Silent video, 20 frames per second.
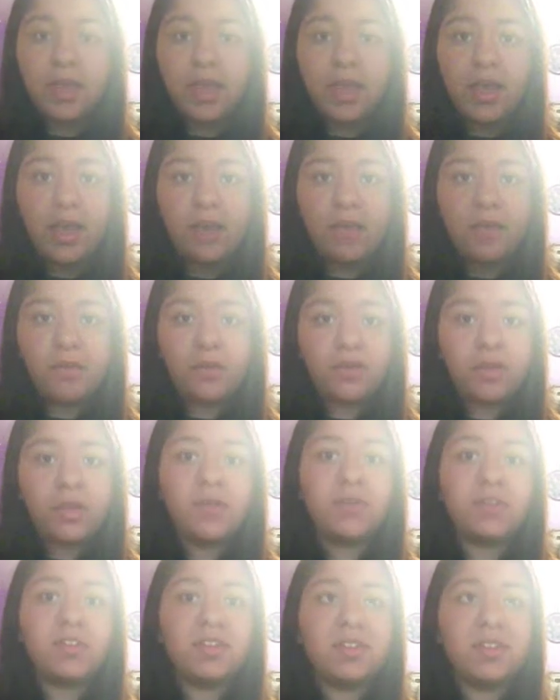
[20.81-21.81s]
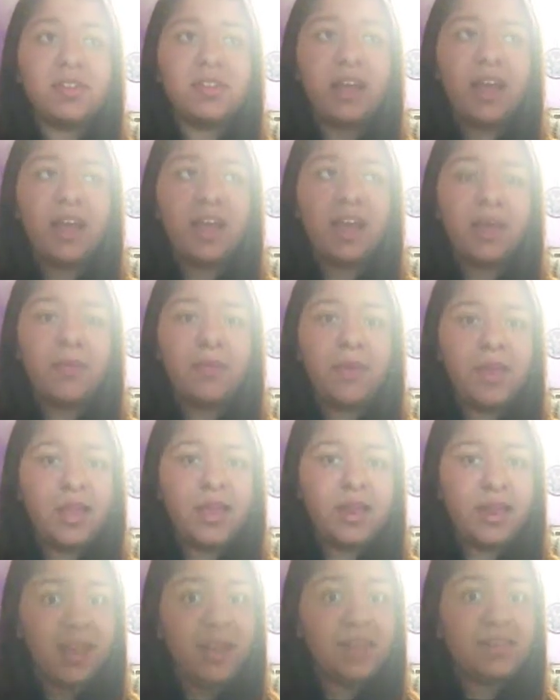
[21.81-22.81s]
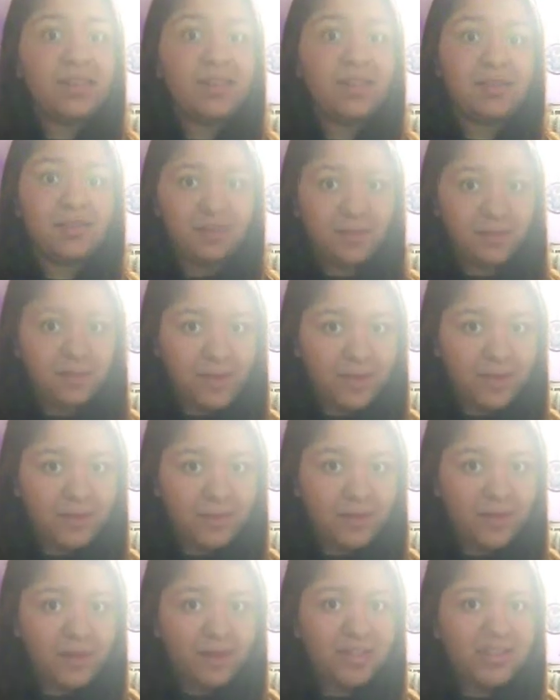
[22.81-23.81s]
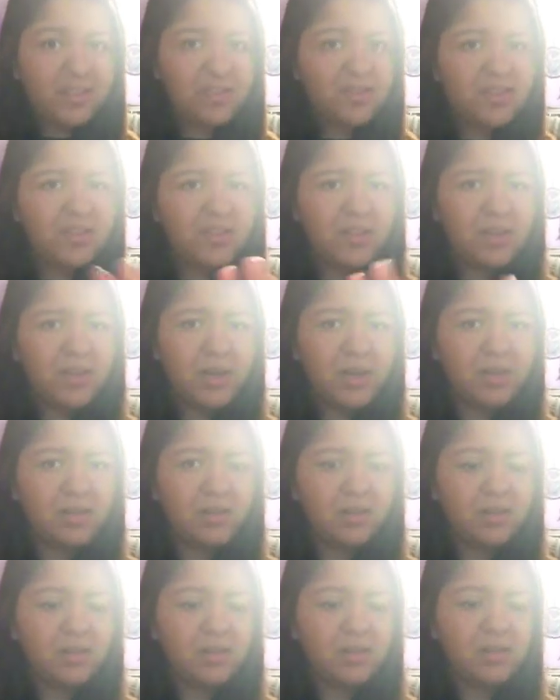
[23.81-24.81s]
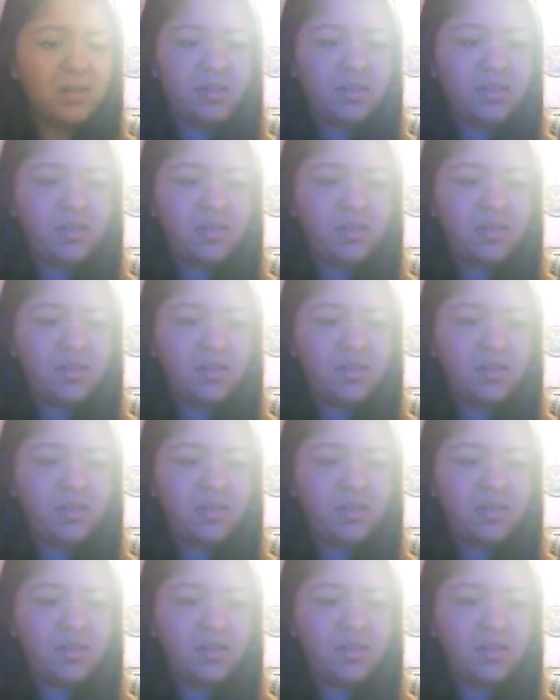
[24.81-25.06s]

If you're looking for something like that, I made a Sounds of the Rain video. That's only 2 minutes long.